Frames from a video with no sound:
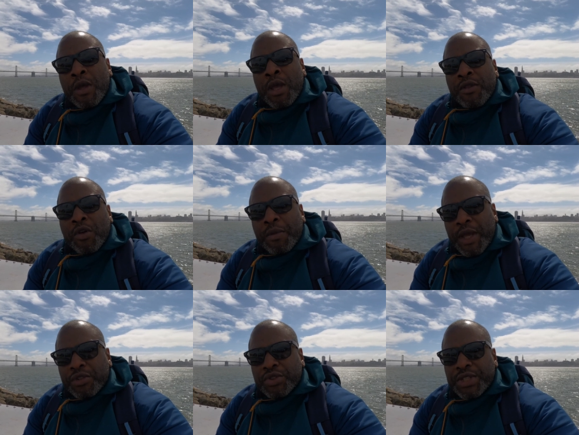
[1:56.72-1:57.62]
it's going to be
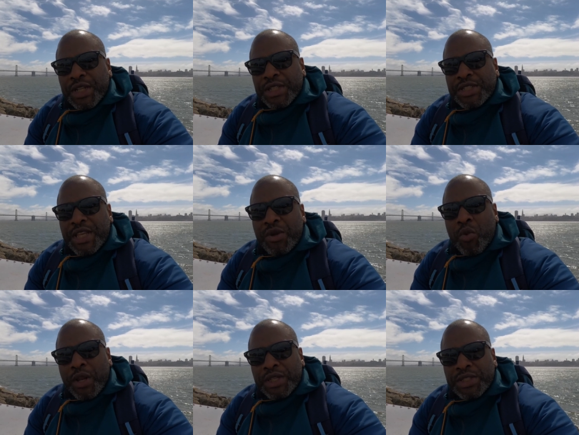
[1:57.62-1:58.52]
interesting to see
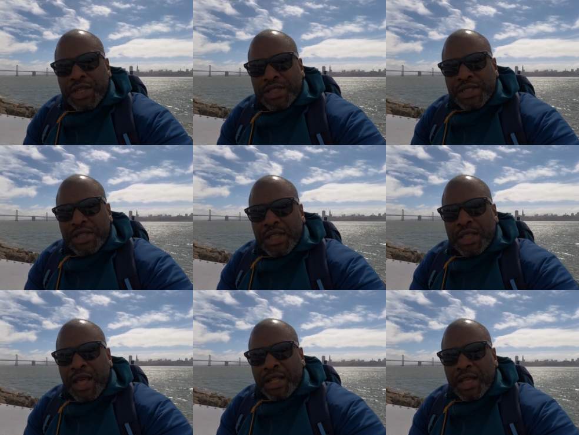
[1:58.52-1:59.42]
what exists
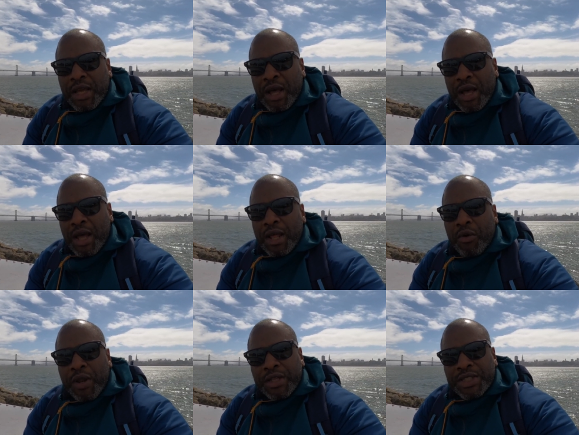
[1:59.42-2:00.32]
that uh,
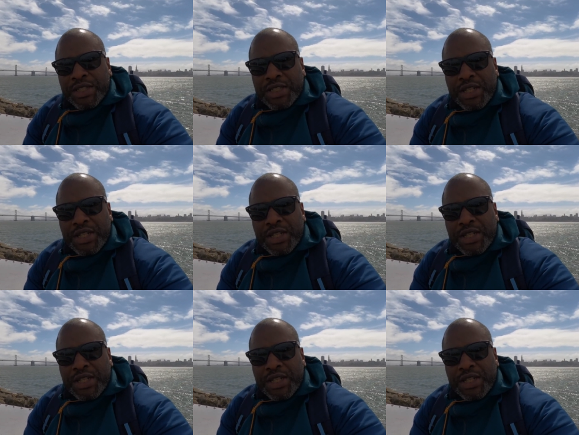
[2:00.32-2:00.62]
what exists